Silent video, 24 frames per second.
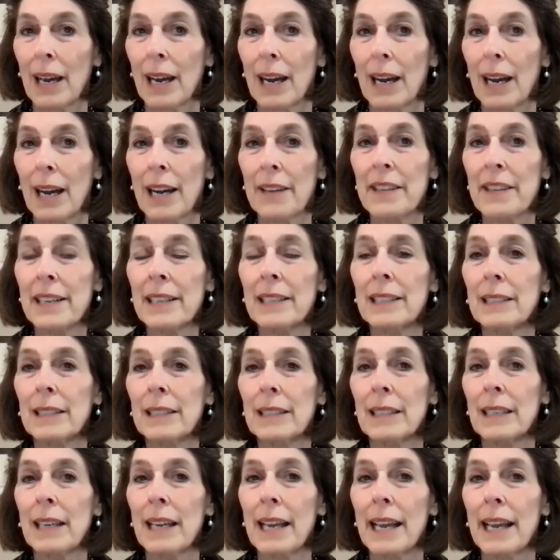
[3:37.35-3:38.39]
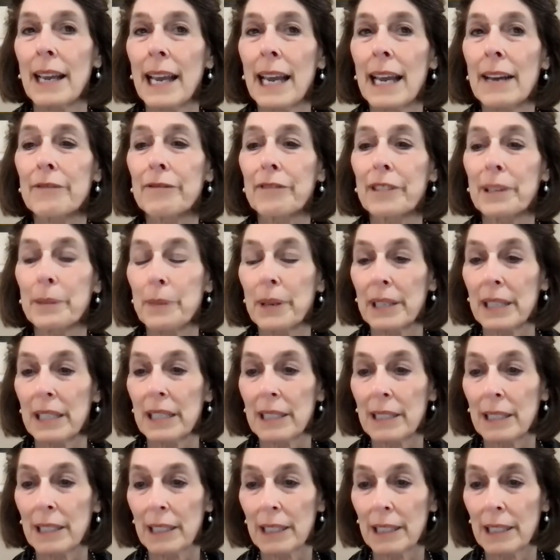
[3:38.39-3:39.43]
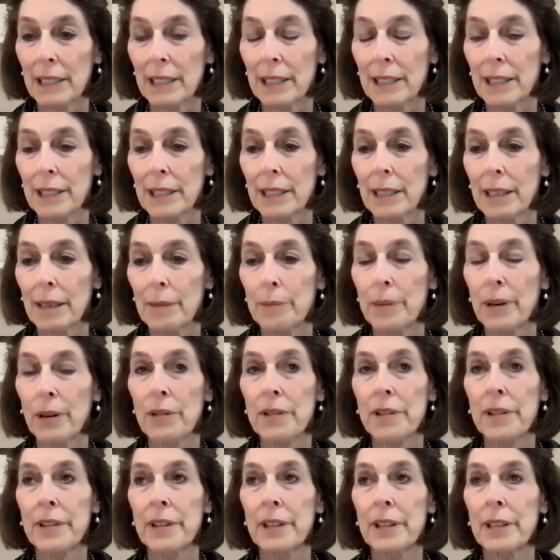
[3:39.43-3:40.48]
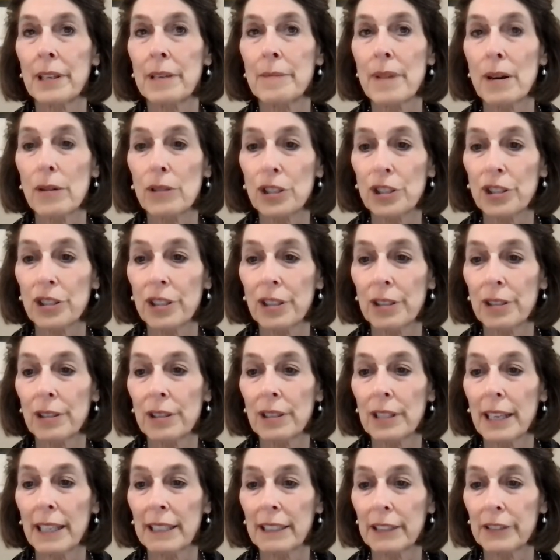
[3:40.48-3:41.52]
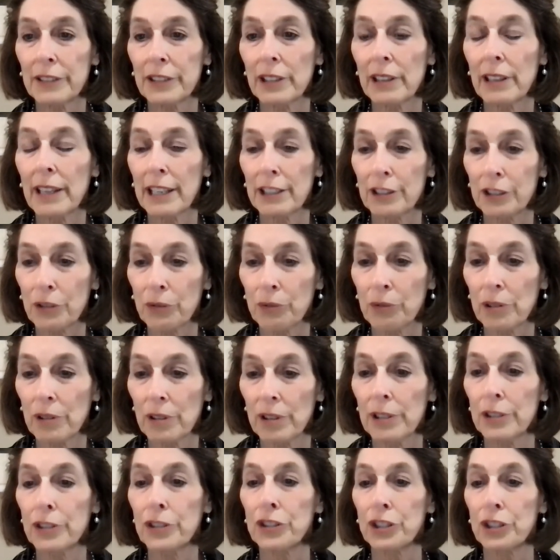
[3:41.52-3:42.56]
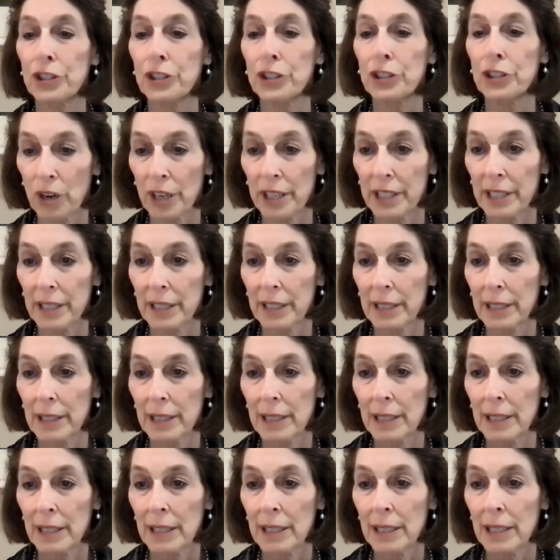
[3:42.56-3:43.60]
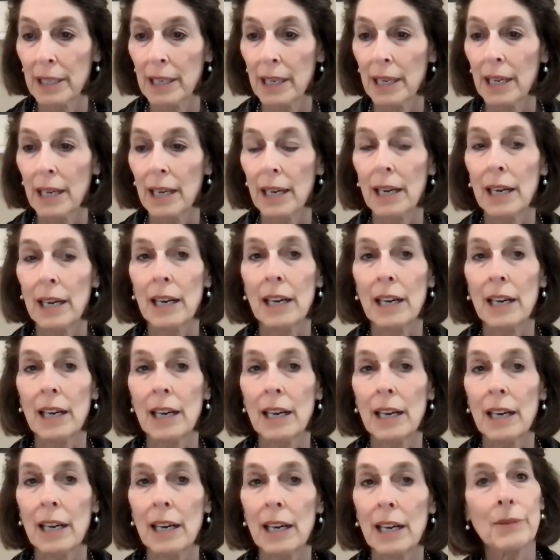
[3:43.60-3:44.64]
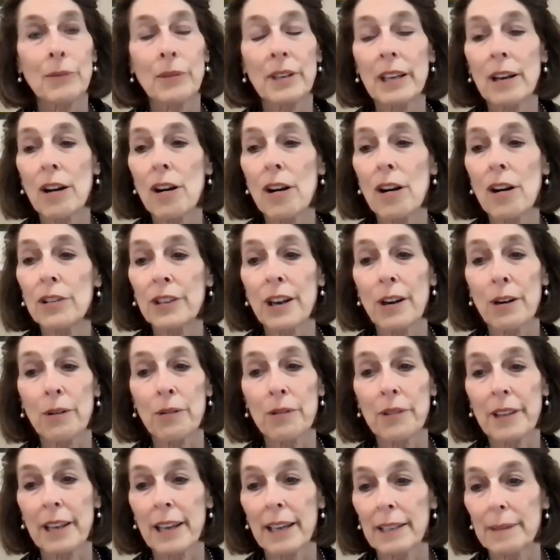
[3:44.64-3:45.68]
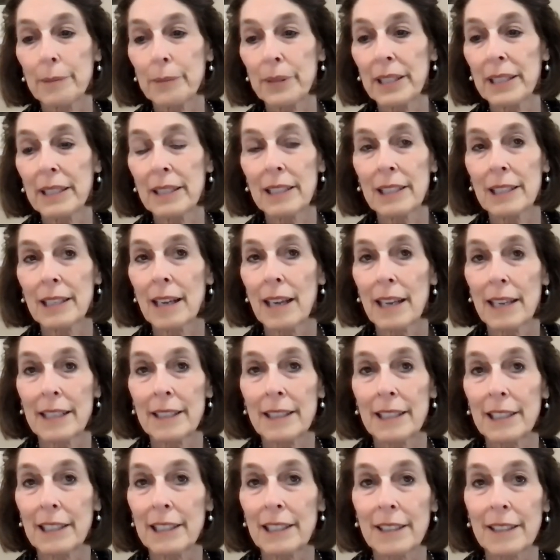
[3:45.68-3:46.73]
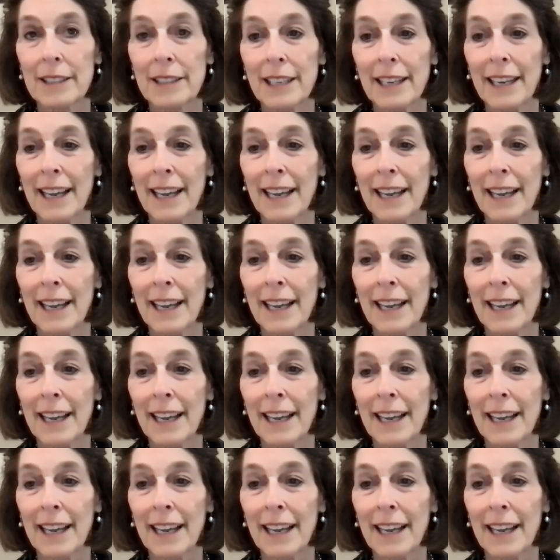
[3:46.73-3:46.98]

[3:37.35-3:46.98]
I think everybody needs both emotional and intellectual support. You know, we all know that being a scientist,